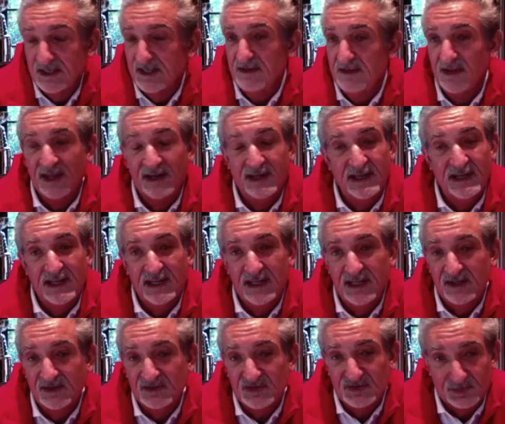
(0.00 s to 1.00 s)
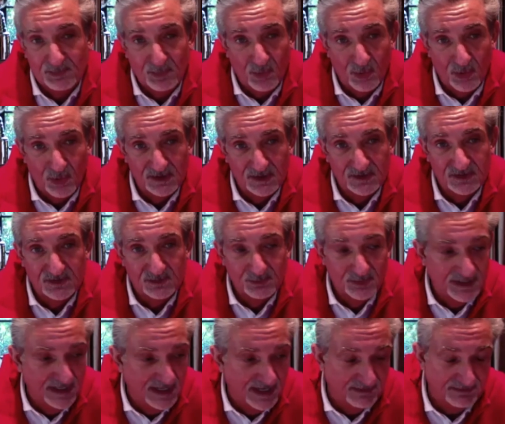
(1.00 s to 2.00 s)
And then esports,
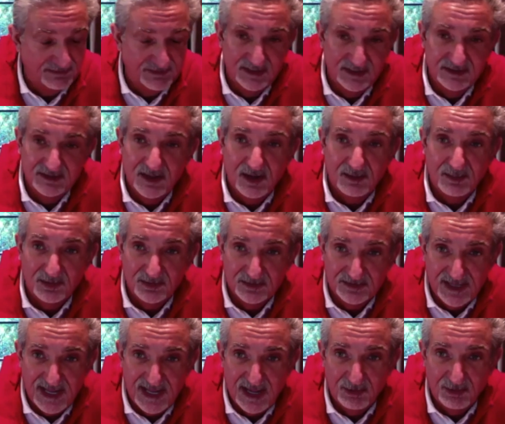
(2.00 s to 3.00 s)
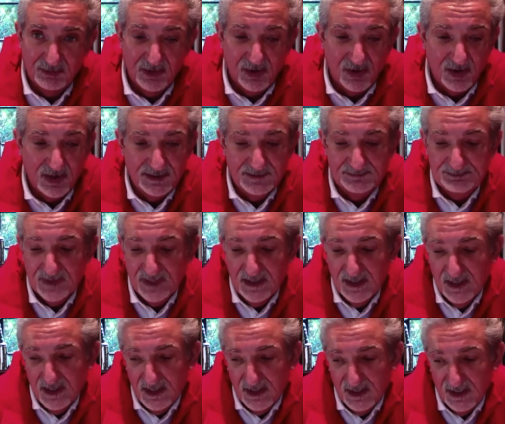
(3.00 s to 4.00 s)
we have to double down on.
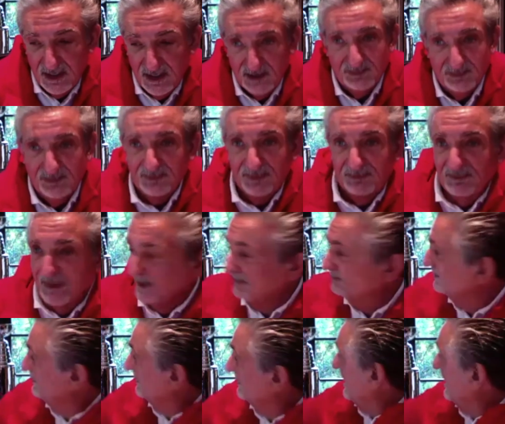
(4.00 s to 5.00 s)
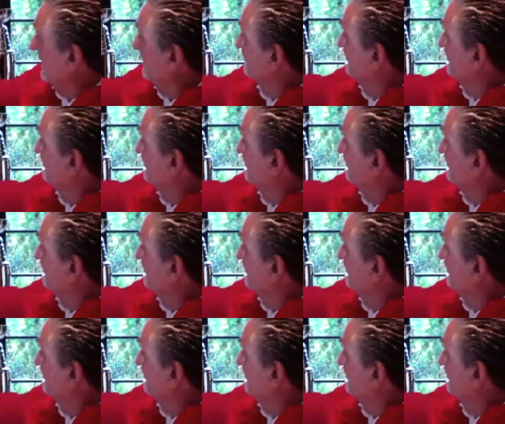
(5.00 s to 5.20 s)
I have